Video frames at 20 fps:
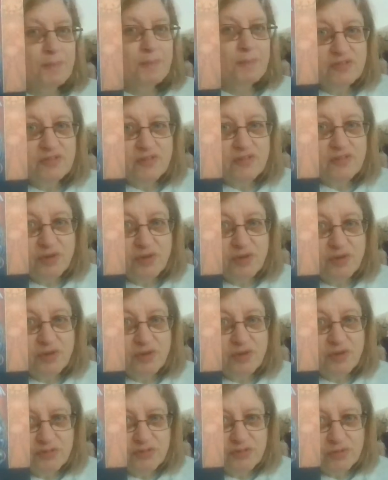Because we've
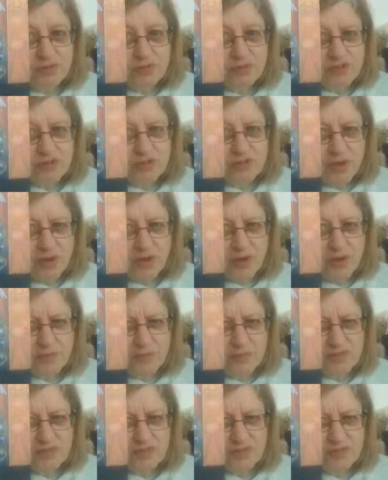got the crystal
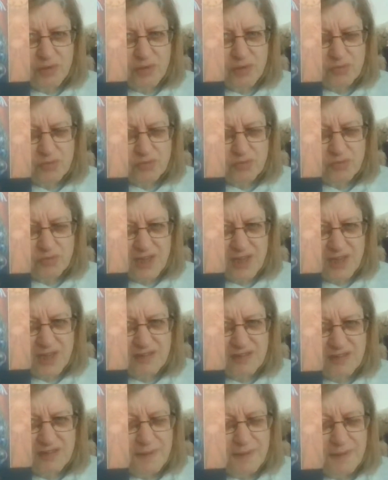skulls, but skulls
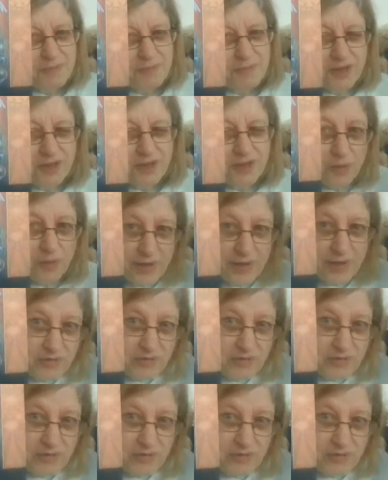is, you know, when you